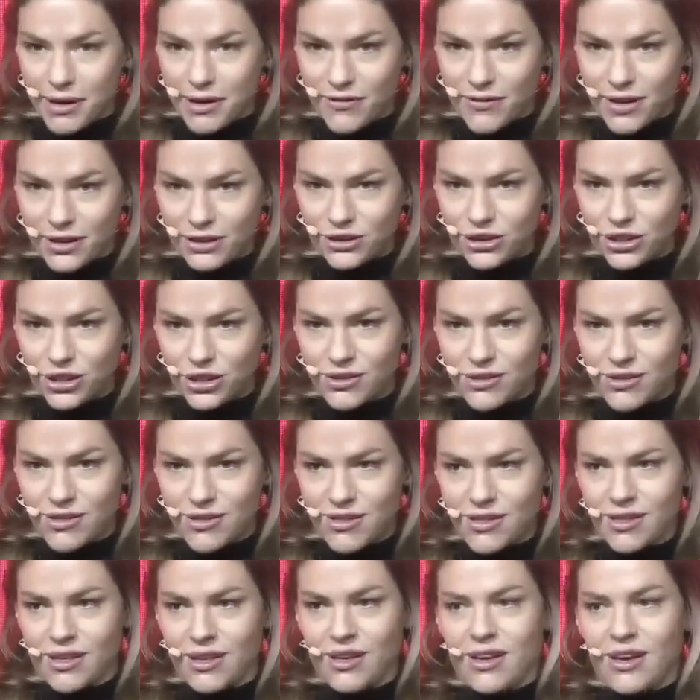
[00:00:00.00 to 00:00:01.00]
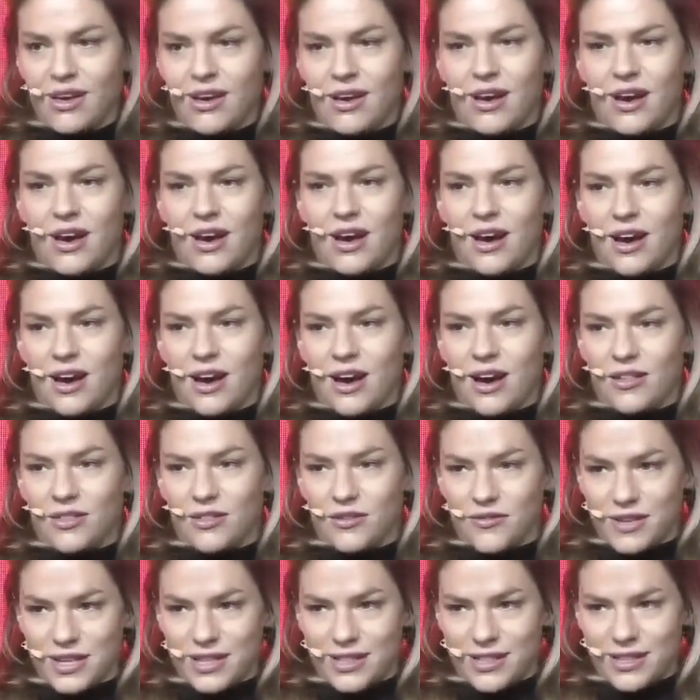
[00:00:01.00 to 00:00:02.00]
Ventures on the
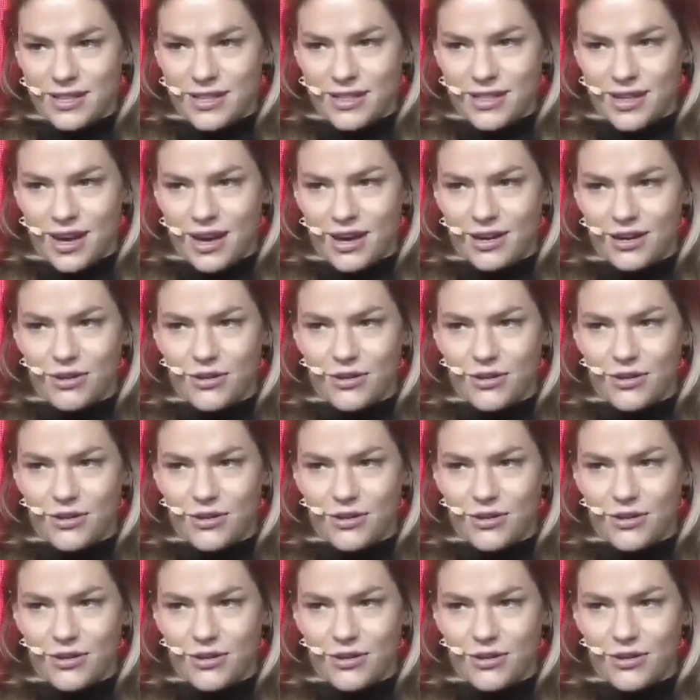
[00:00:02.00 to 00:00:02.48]
VC side.